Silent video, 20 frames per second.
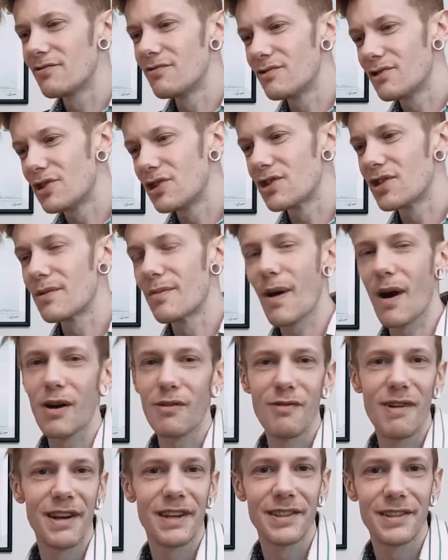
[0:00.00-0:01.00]
just
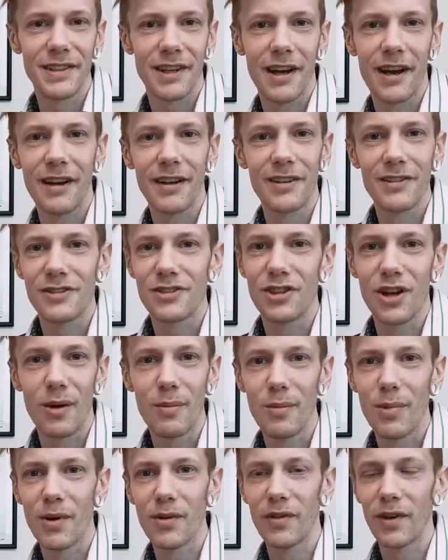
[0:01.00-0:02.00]
about ready to kind of
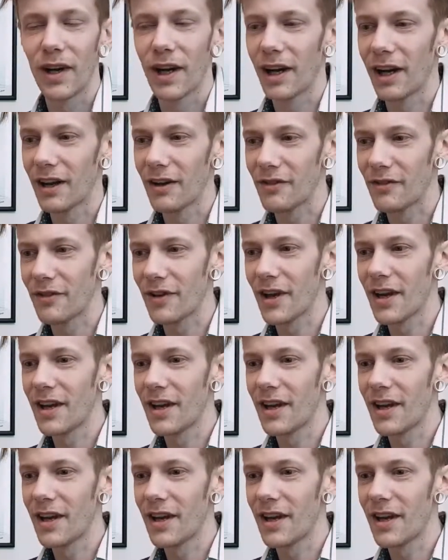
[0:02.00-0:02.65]
jump off a cliff